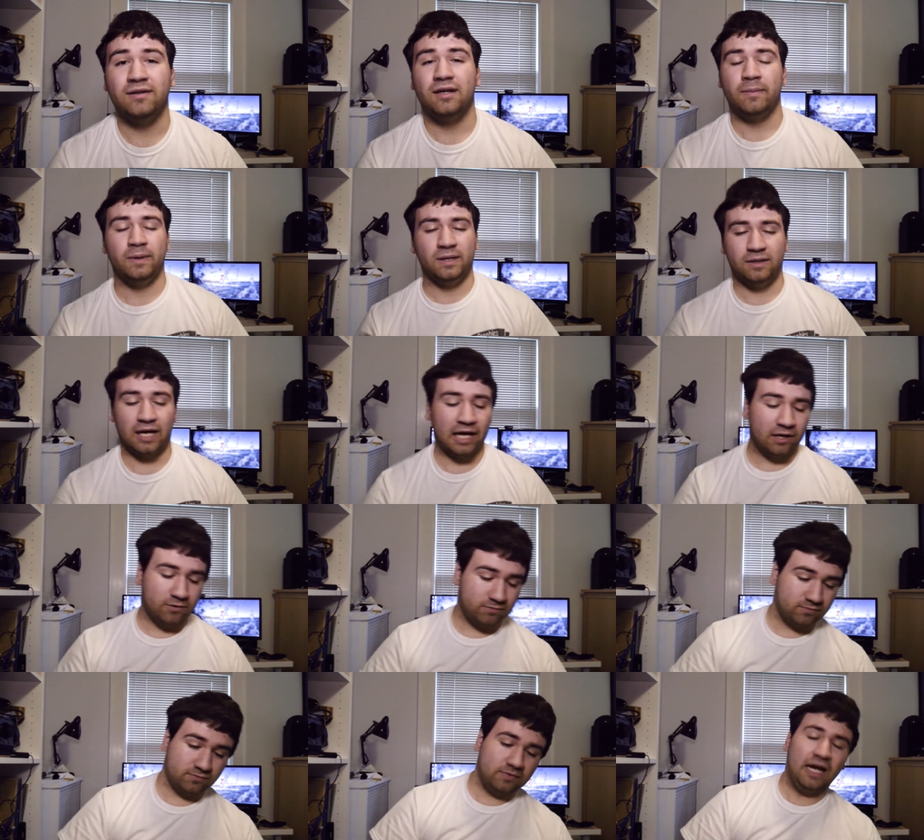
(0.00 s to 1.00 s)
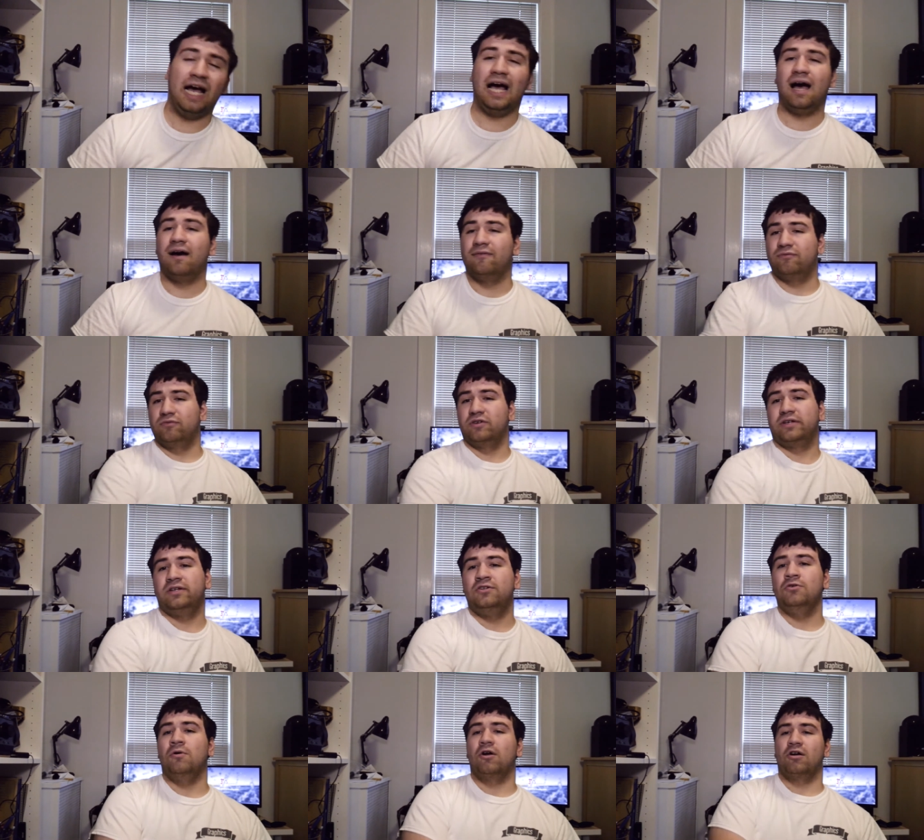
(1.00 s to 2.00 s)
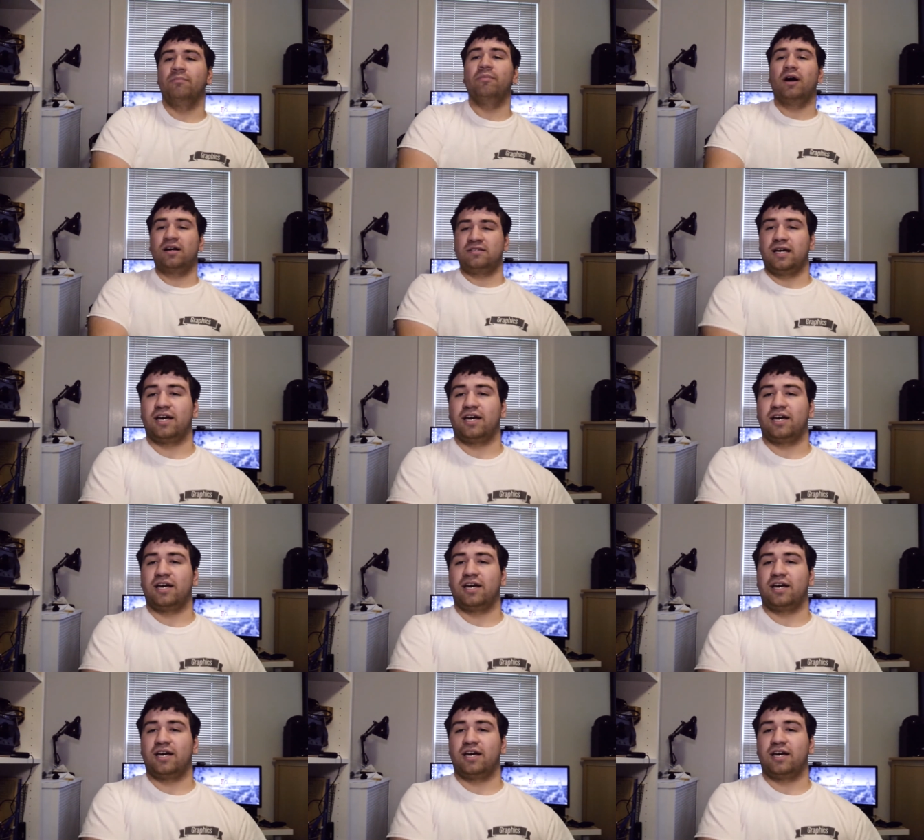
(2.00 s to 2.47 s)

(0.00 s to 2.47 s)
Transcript: I mean, I don't have really $200